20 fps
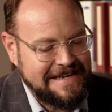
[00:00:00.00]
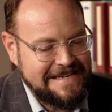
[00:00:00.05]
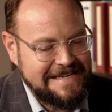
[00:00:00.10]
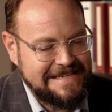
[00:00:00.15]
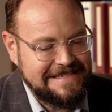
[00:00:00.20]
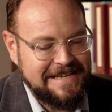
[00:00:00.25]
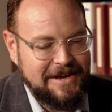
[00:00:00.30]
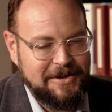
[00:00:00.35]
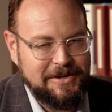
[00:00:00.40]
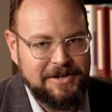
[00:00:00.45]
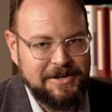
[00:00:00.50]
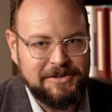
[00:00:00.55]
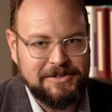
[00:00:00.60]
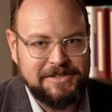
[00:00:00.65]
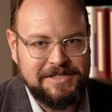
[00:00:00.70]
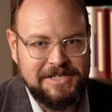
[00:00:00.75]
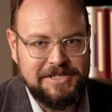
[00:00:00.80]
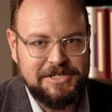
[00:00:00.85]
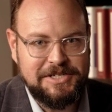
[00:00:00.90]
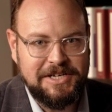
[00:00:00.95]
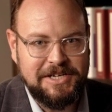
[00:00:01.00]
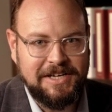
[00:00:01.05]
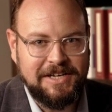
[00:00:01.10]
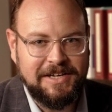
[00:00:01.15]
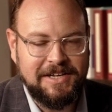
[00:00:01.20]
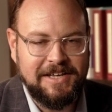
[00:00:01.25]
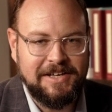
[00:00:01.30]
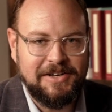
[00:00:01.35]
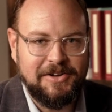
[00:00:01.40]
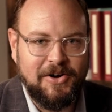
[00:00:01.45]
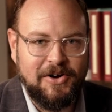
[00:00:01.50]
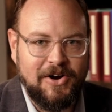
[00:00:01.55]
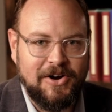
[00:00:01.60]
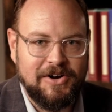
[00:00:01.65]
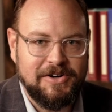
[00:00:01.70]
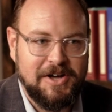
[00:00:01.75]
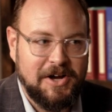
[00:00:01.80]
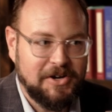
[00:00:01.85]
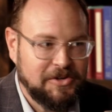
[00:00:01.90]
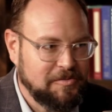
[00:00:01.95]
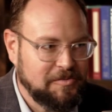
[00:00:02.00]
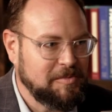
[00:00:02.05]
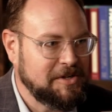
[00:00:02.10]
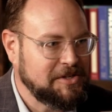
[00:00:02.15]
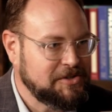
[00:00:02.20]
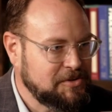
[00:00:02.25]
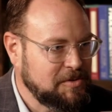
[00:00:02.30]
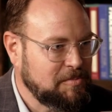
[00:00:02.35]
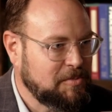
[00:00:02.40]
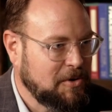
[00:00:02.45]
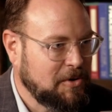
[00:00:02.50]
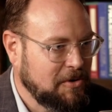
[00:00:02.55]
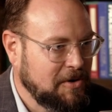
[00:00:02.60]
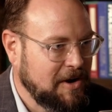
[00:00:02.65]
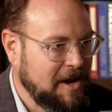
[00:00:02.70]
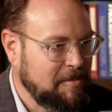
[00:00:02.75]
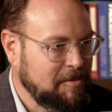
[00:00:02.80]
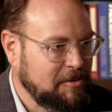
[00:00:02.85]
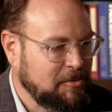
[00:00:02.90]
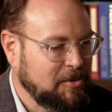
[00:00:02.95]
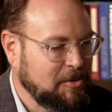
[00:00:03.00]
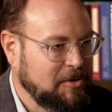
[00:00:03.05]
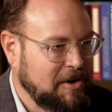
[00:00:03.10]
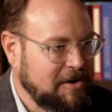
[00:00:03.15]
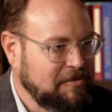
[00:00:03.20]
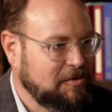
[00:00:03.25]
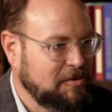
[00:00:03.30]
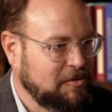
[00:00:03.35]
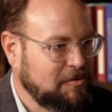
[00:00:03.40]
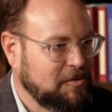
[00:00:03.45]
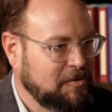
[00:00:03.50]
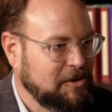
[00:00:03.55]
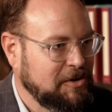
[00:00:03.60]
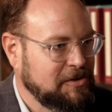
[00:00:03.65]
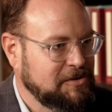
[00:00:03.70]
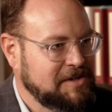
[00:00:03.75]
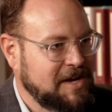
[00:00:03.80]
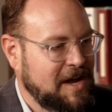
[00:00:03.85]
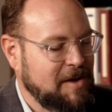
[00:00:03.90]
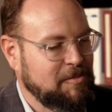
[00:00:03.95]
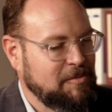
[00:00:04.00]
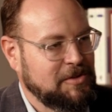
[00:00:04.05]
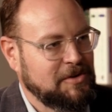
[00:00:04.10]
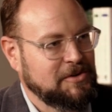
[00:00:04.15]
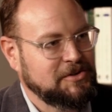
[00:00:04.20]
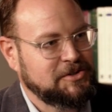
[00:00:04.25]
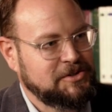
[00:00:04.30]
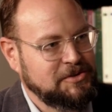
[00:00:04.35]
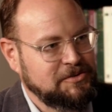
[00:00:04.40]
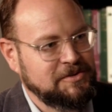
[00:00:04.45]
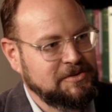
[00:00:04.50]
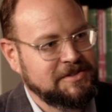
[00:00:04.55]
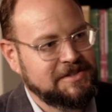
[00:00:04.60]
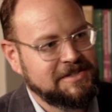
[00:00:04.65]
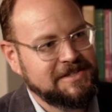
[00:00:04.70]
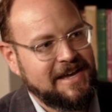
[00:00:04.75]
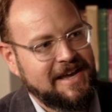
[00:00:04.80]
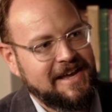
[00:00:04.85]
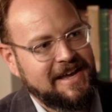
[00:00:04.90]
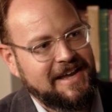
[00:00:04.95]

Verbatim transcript: He's out here teaching in our Doctor of Ministry program, and we're grateful for your time with our students